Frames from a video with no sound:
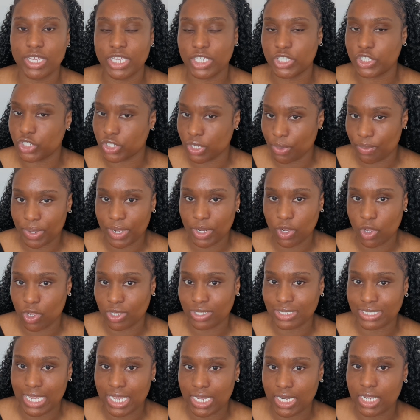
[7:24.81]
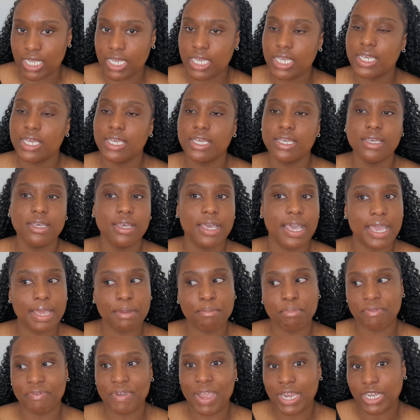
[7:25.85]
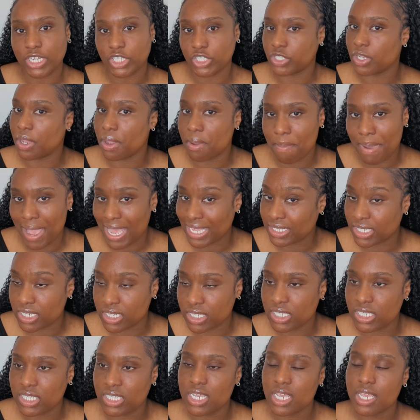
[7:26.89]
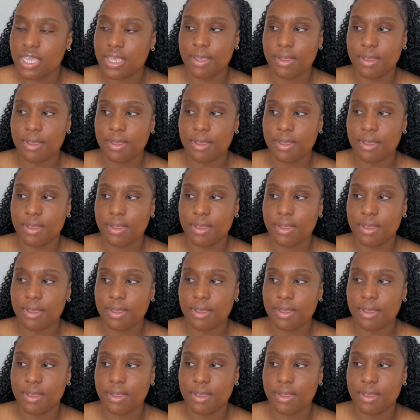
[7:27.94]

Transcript: is sewing content and providing sewing patterns.